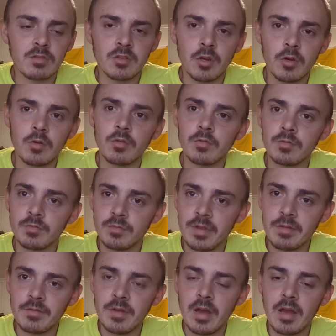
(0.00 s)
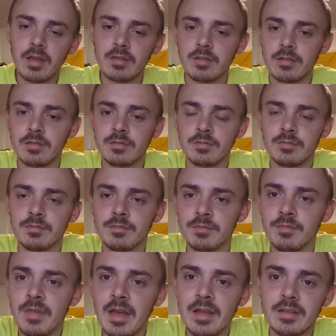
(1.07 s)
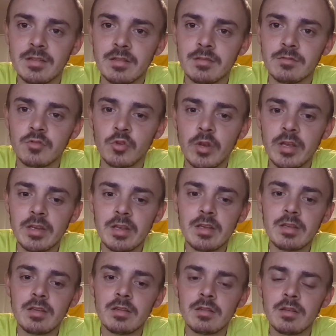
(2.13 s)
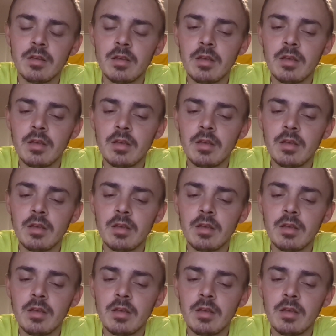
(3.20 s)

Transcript: so they've got that training,